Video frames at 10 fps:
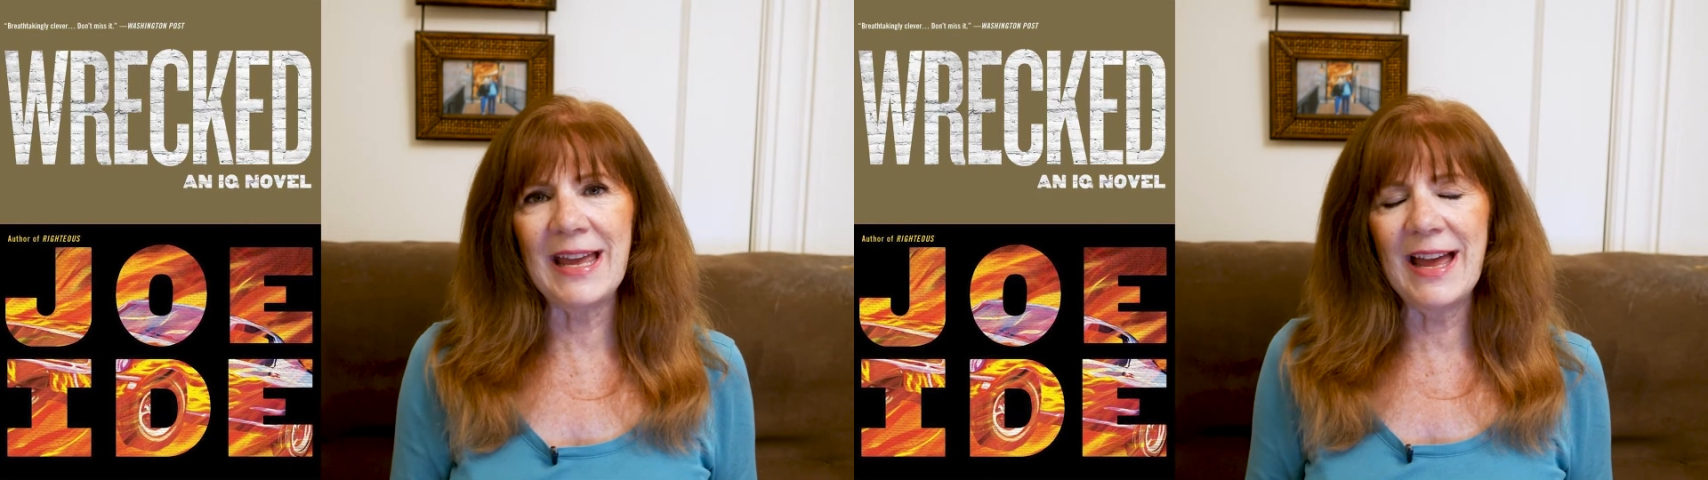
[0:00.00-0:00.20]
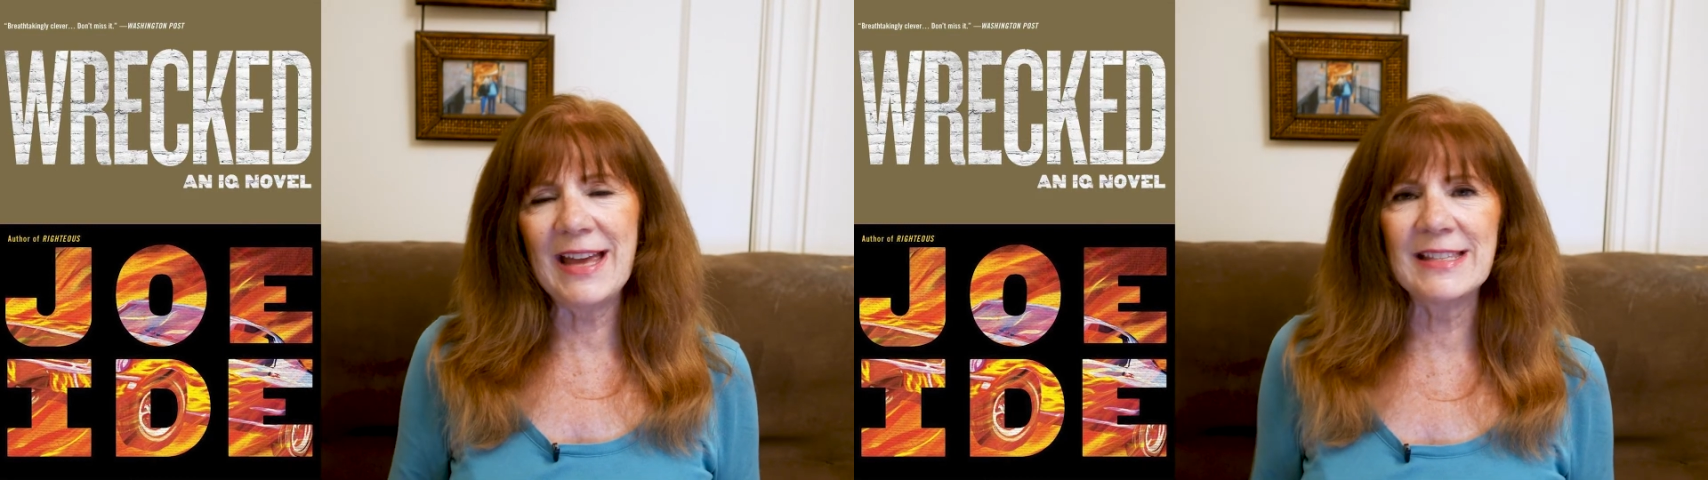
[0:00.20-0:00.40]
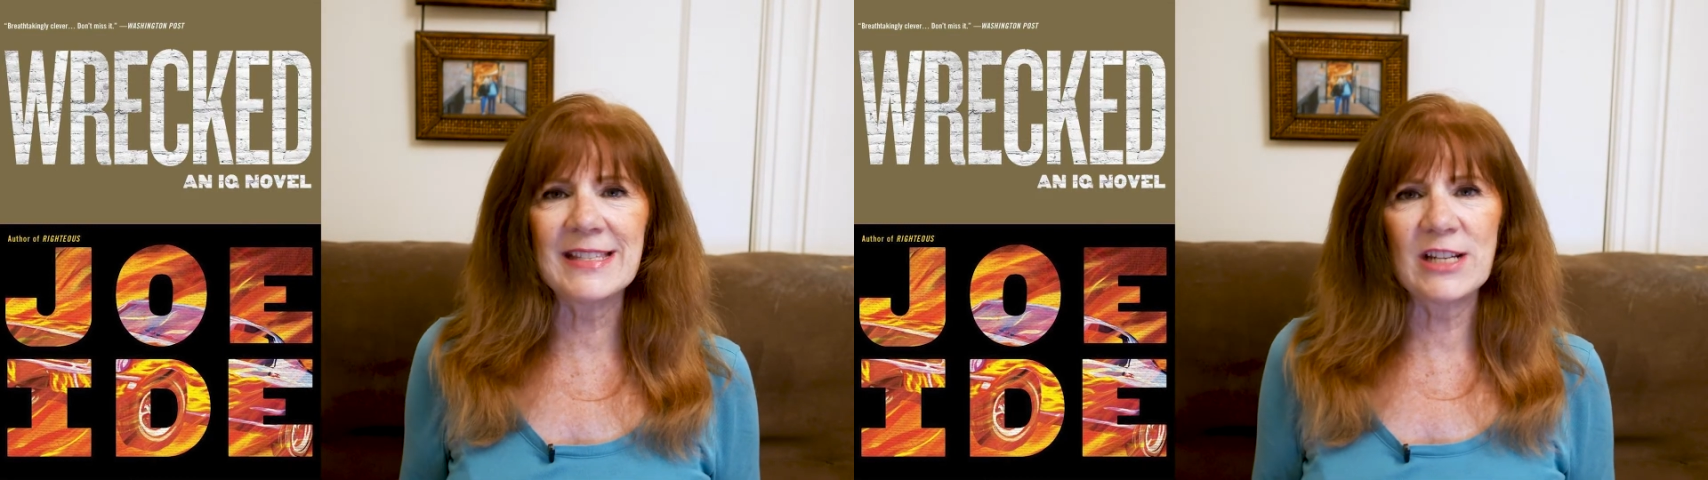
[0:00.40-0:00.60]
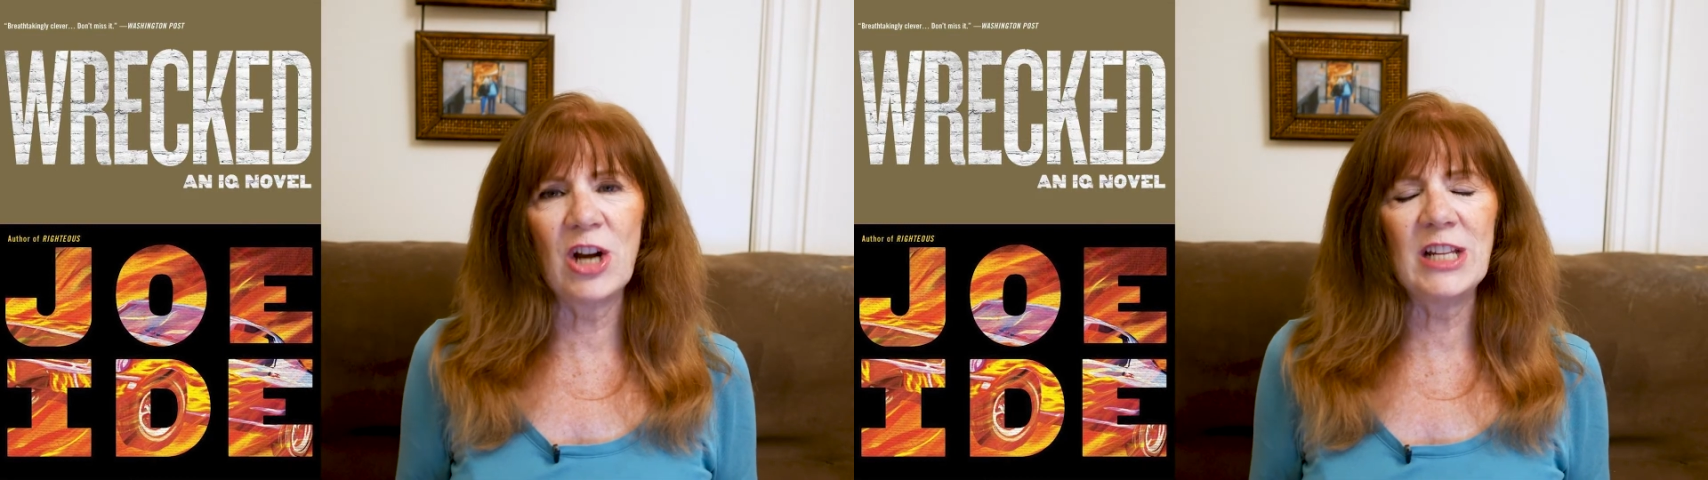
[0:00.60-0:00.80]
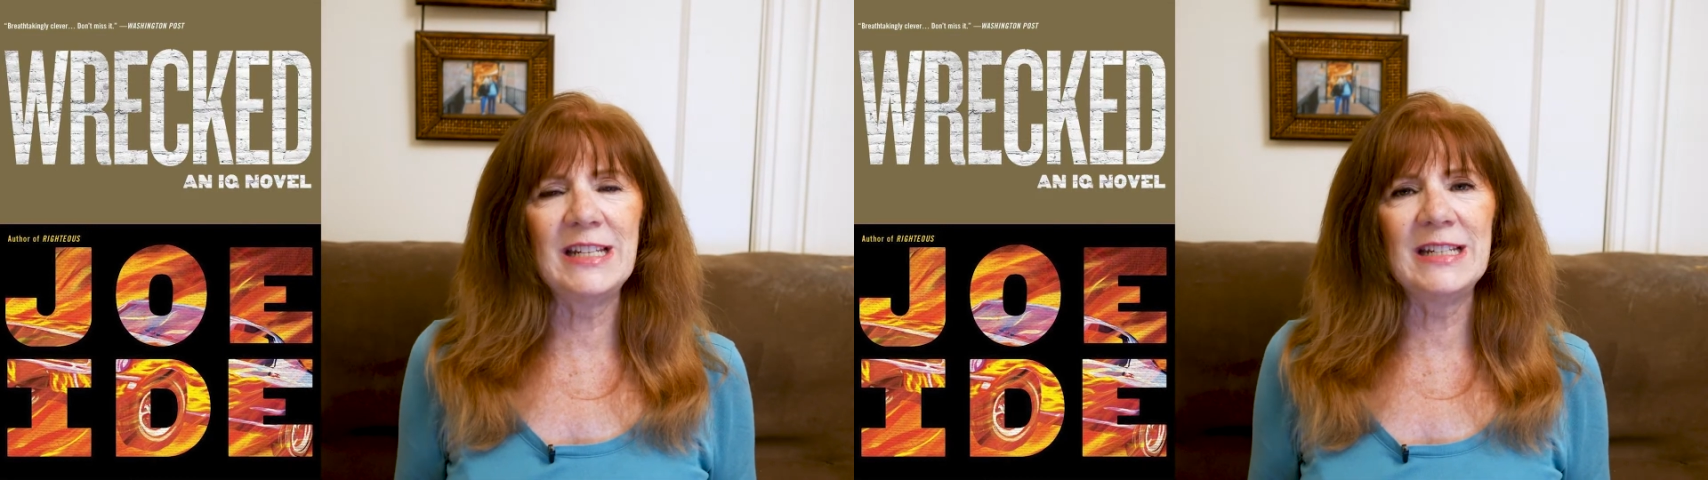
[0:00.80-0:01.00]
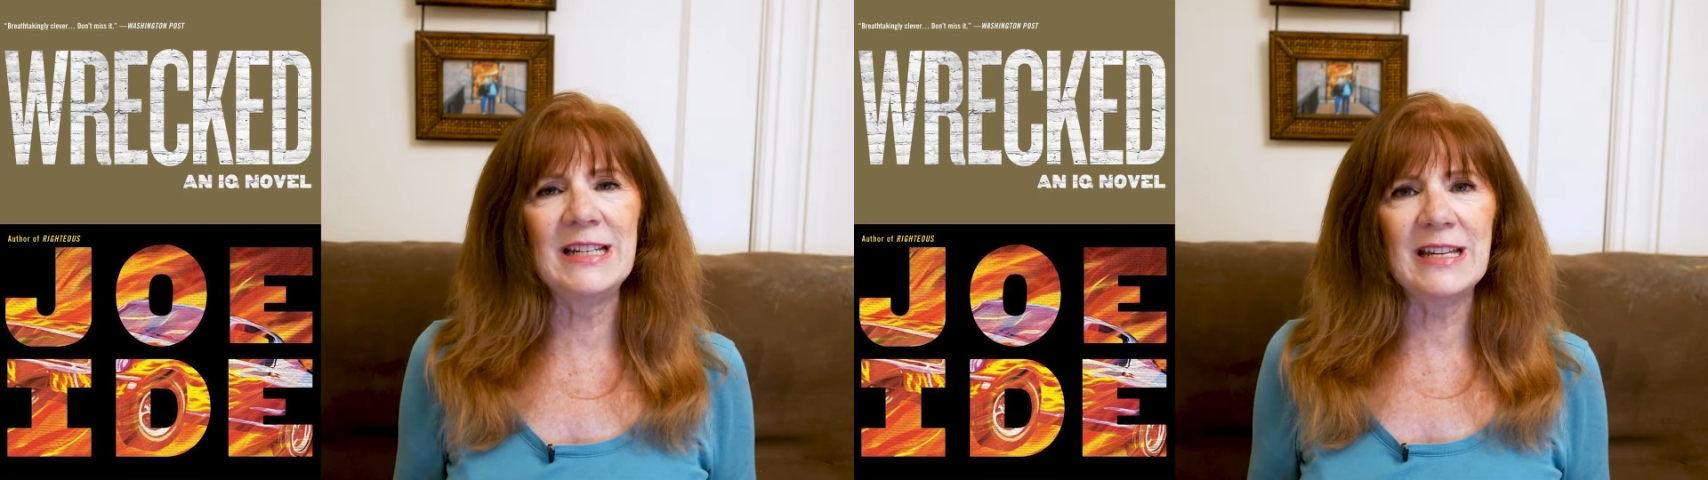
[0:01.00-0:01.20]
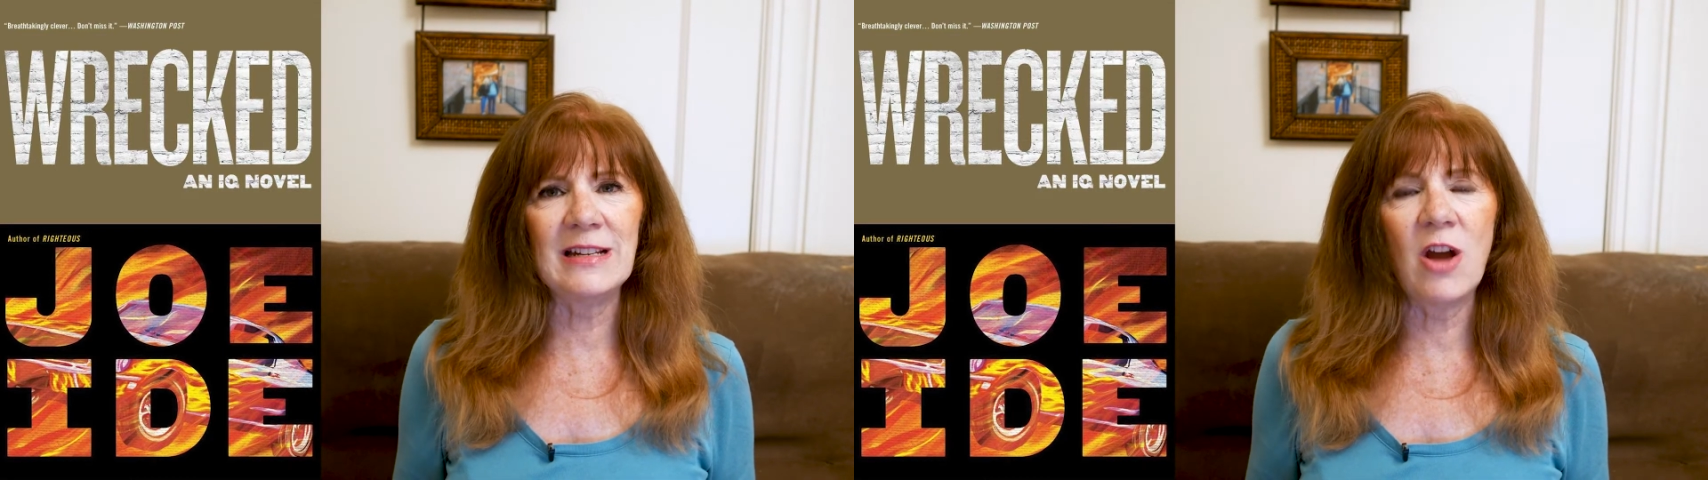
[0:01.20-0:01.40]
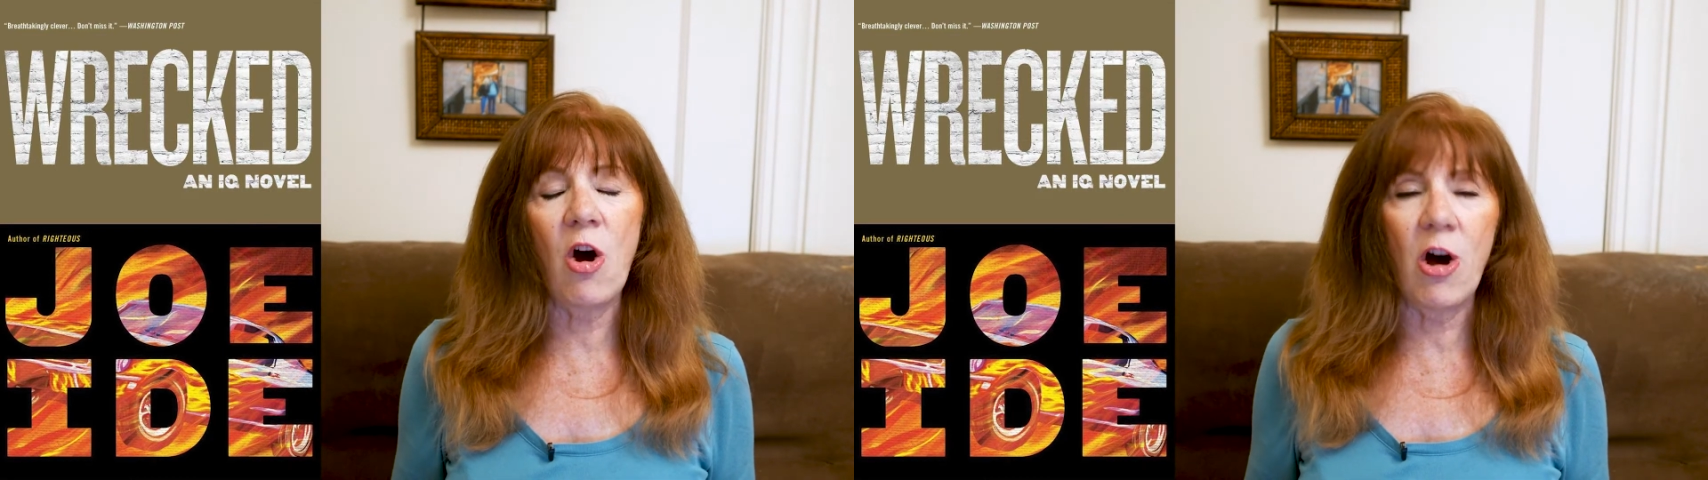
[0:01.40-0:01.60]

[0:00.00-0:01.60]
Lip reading: I had started it in